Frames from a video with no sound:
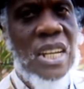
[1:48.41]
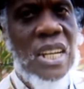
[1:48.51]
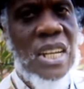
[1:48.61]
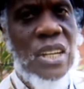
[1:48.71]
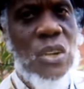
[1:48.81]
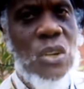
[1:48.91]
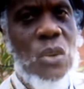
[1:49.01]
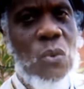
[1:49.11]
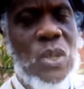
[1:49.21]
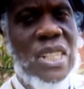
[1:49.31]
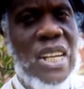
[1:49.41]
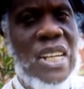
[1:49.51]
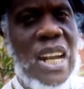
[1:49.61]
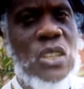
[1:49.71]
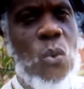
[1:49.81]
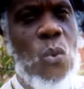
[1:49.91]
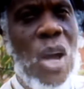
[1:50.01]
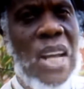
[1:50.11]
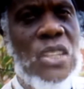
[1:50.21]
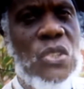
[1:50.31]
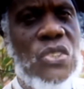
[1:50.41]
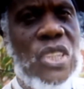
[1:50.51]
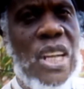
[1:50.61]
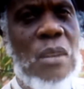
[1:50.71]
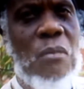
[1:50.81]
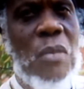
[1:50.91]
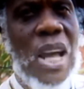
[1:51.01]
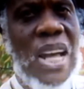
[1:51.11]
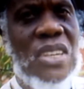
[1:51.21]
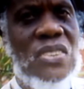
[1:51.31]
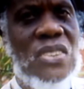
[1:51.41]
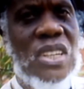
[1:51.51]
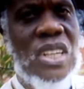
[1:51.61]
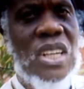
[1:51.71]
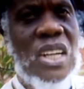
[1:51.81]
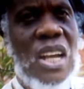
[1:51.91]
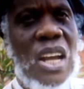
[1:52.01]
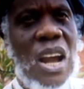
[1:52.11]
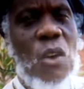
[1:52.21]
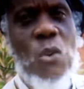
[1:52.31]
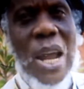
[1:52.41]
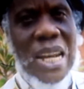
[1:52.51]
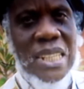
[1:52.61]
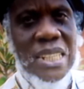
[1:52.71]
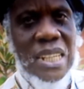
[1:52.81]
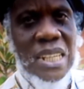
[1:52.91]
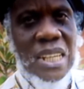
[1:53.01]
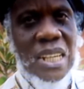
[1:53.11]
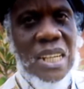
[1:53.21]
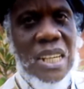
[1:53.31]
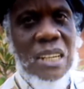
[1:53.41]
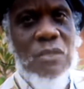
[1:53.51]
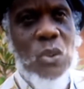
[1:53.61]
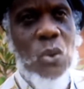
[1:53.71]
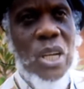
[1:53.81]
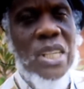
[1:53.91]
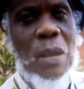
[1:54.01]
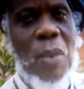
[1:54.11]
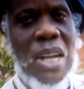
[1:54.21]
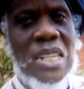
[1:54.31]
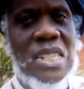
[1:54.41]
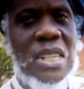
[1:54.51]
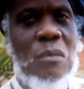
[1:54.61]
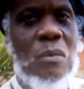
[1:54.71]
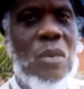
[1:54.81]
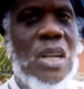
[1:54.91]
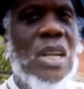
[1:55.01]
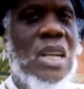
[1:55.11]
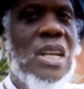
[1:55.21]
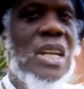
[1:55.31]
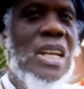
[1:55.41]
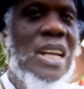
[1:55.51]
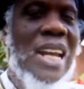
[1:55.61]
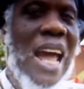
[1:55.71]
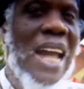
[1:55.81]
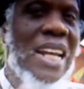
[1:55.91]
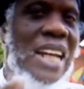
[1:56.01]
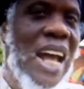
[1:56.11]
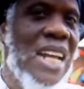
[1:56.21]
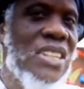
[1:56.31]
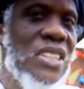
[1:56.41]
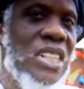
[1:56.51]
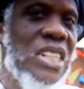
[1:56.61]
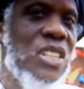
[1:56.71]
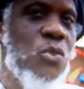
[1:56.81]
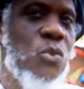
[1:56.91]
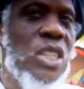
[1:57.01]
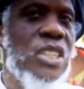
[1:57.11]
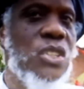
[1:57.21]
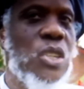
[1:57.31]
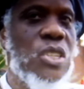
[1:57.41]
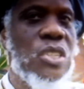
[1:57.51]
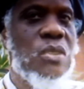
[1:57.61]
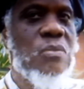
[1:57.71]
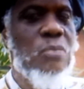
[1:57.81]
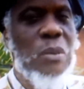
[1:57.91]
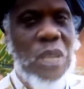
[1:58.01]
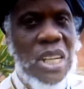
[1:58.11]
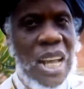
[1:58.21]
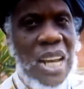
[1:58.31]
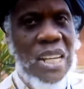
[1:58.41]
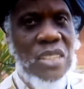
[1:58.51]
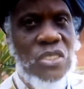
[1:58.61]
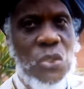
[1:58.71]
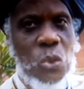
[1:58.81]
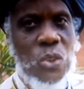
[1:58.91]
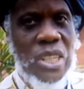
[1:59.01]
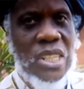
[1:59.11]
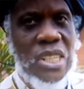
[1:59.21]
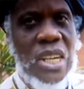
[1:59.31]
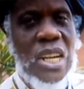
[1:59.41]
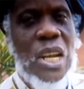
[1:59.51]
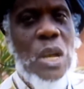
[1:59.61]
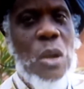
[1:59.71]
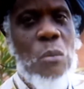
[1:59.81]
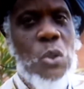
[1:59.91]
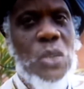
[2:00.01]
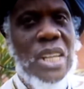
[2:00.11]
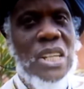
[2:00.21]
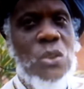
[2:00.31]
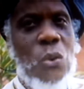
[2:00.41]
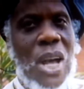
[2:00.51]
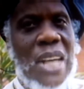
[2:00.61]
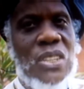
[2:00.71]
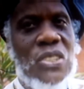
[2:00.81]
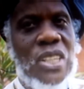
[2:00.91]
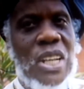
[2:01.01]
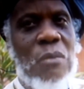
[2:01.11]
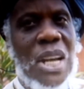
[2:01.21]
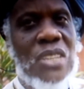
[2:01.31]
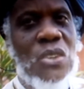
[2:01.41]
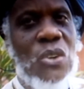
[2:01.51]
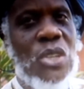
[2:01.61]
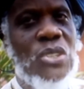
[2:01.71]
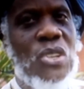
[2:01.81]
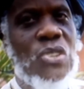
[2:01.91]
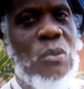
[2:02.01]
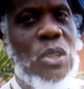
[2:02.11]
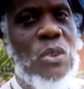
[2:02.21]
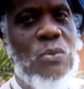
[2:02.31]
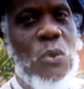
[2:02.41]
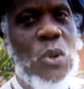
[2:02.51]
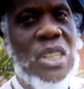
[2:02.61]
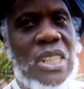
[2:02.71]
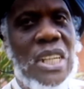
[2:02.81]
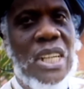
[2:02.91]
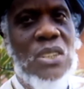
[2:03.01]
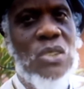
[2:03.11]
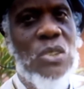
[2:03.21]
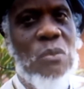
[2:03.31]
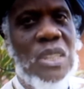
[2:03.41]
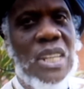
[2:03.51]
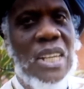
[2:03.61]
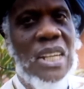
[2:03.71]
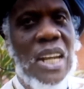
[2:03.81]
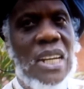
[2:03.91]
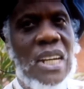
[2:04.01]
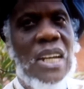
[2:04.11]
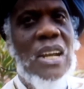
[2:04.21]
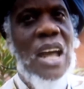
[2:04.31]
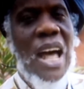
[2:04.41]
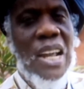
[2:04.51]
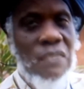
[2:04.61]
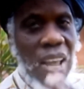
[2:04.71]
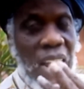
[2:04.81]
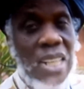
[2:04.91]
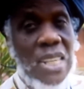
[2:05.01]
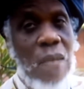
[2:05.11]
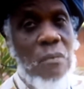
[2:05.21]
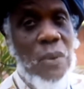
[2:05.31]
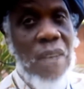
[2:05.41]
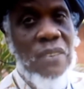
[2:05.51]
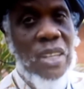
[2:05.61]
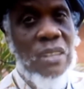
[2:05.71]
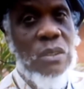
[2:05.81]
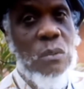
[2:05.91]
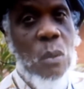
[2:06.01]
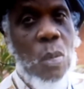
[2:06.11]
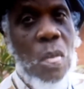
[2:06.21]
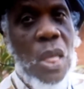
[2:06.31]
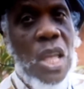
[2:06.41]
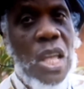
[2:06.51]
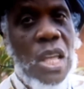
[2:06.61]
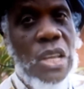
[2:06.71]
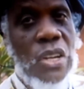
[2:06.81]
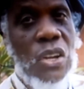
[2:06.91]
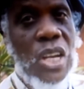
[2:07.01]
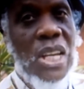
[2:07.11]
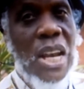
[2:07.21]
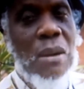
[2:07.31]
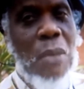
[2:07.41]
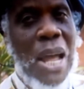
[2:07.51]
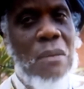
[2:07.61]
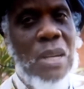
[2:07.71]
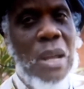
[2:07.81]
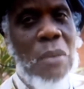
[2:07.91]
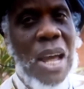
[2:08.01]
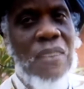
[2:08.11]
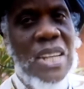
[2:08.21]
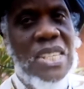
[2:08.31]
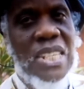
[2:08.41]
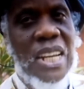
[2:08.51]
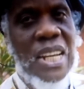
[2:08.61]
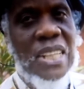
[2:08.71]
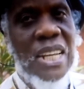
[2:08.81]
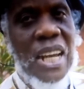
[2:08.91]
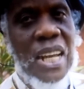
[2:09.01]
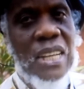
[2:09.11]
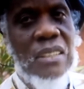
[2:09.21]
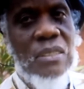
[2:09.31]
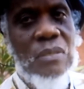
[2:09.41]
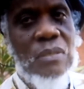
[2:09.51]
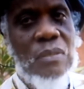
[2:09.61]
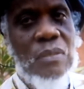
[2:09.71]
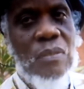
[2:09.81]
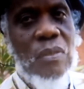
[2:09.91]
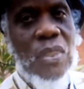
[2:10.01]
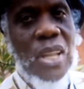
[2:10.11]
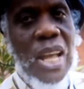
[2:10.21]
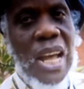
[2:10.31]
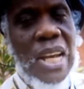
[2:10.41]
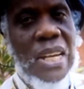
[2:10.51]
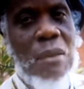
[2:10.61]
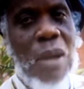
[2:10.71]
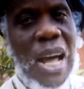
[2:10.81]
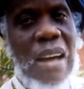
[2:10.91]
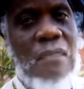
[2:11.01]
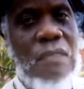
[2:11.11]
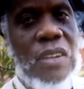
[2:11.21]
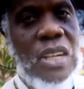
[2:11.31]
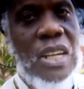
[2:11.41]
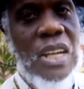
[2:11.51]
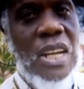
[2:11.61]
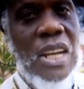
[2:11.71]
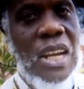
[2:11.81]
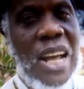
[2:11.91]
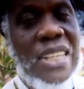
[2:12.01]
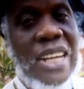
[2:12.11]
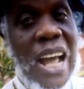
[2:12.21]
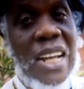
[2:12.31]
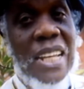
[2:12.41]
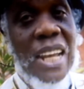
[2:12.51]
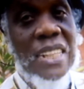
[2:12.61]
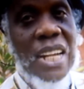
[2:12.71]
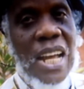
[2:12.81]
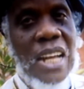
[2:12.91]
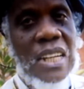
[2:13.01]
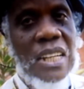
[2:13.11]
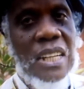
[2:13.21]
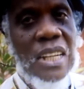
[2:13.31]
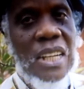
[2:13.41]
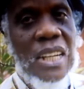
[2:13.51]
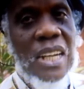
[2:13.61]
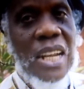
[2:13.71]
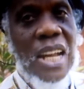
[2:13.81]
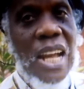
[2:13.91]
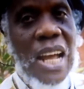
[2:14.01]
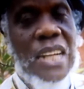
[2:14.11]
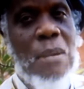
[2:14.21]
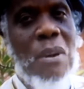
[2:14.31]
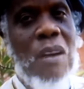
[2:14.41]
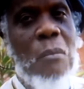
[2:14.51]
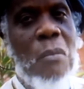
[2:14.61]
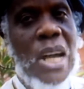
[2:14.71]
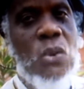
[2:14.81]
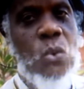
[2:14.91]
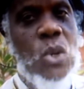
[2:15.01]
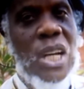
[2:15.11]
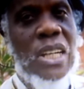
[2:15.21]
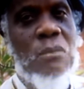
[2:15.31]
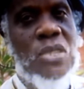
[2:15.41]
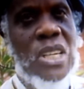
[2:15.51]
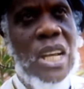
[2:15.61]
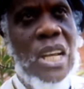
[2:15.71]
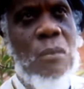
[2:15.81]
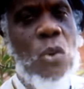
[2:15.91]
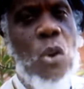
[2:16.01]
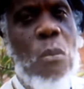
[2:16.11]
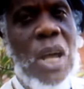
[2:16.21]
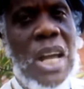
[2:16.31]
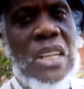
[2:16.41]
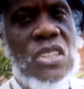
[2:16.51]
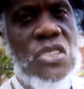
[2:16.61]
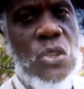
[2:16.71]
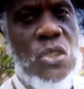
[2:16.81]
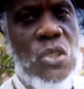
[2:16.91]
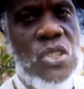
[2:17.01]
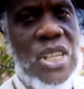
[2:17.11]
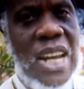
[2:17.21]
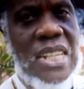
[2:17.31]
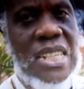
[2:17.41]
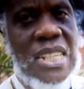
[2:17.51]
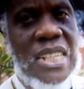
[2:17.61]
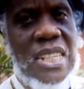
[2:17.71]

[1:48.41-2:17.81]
You know, we tend not to want to see them as a reality, even though it's on the same line as these religious, biblical stories. But we tend to want to see them as, oh, it's just some little folk or just something like that. I'll give you an example of it. You know, in the Bible, them have a snake attack, and them have a donkey attack, and them have a man who claims say him command the sun to stand still.